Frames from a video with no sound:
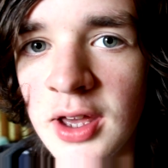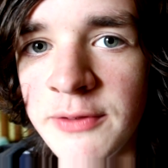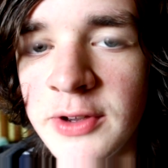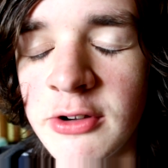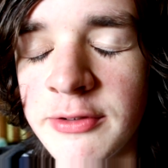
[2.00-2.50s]
I
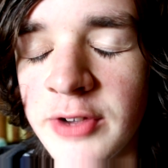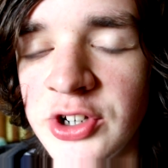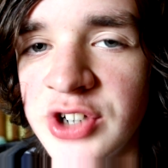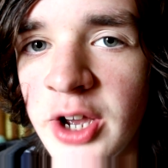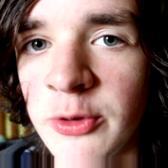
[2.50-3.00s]
figure if I
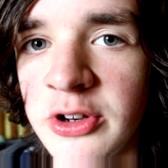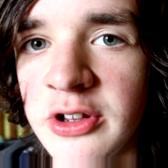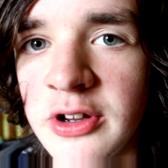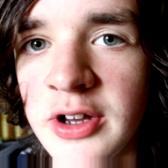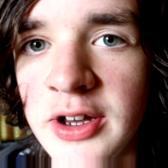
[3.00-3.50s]
shout,
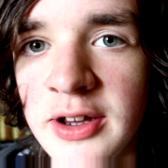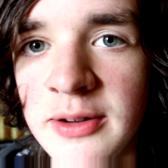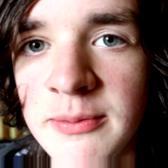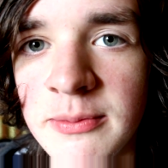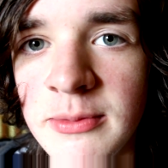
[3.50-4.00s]

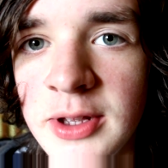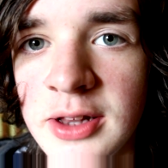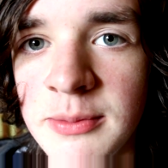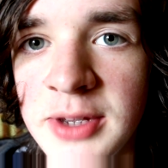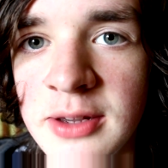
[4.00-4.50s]
um,
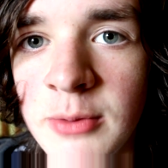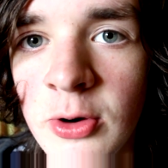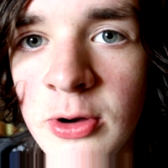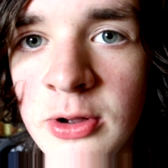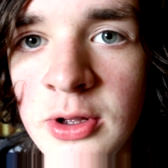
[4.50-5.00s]
it'll be a
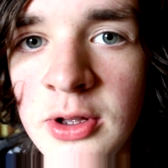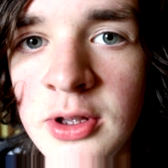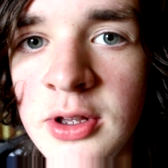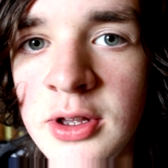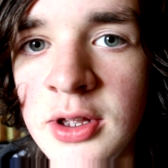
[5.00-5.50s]
more
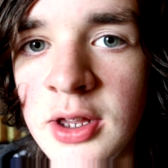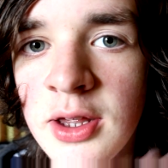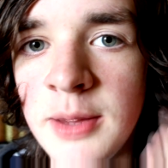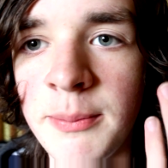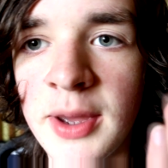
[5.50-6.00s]

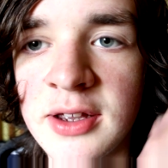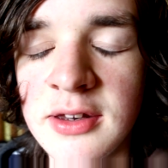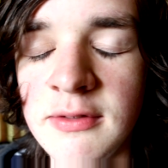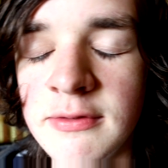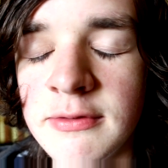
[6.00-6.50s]

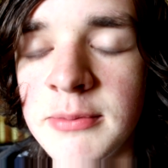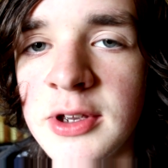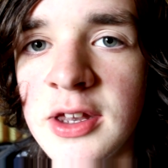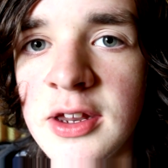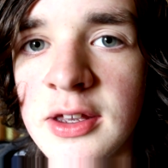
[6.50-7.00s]
impactive
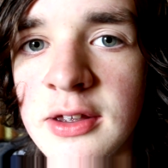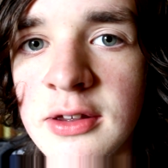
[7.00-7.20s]
beginning.